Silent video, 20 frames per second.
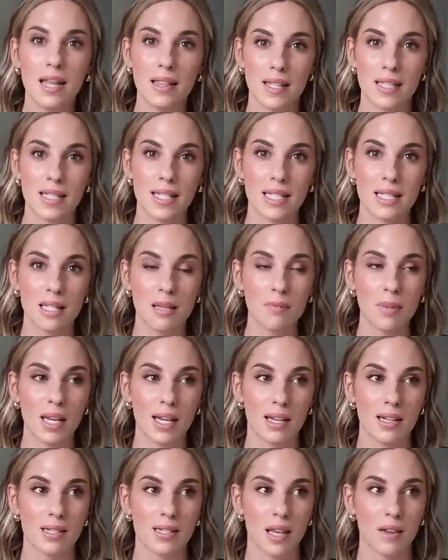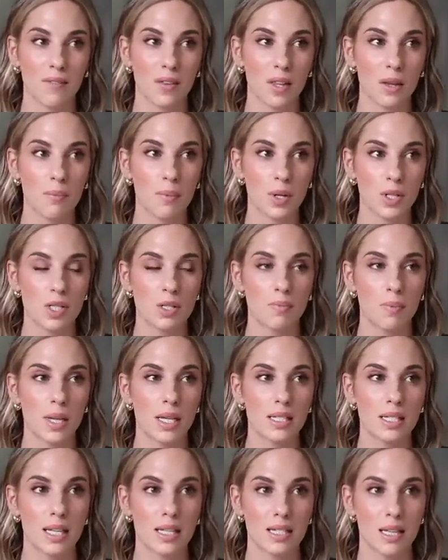this season because I feel like Burt's
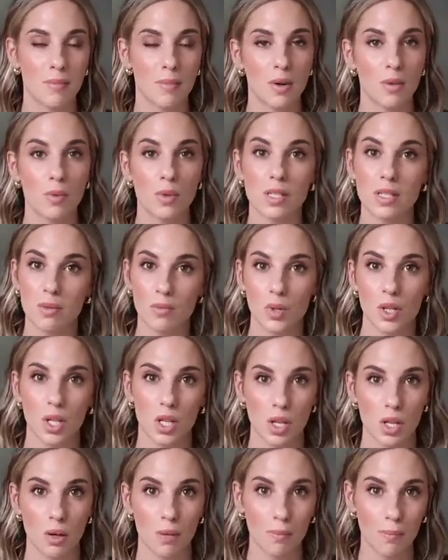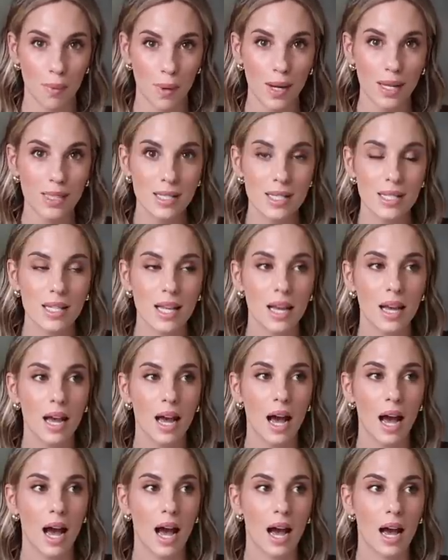Bees has come out with some really cute prints
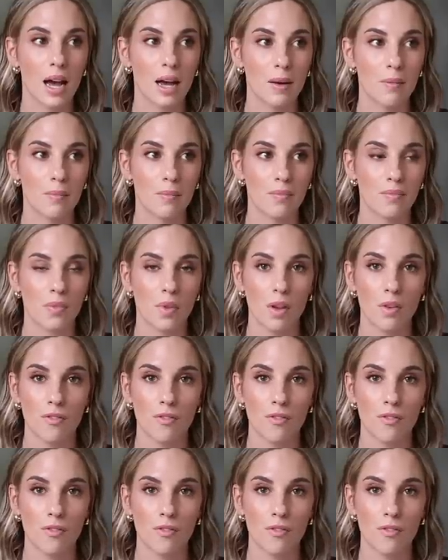um,